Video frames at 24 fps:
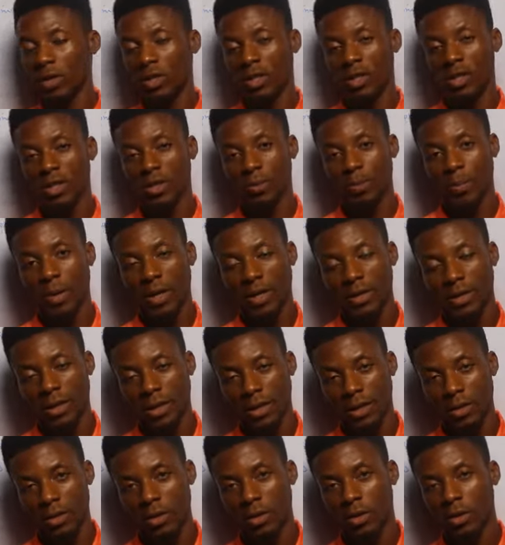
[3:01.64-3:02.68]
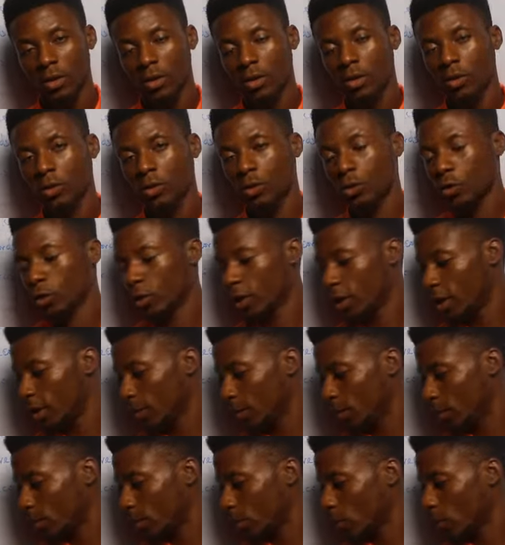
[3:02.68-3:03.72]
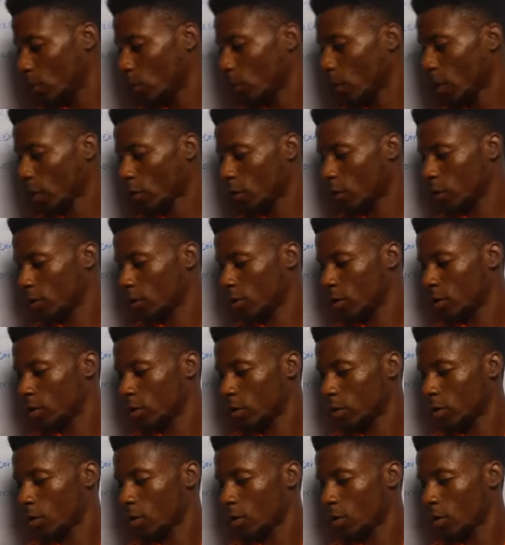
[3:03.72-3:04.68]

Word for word: is expected to keep records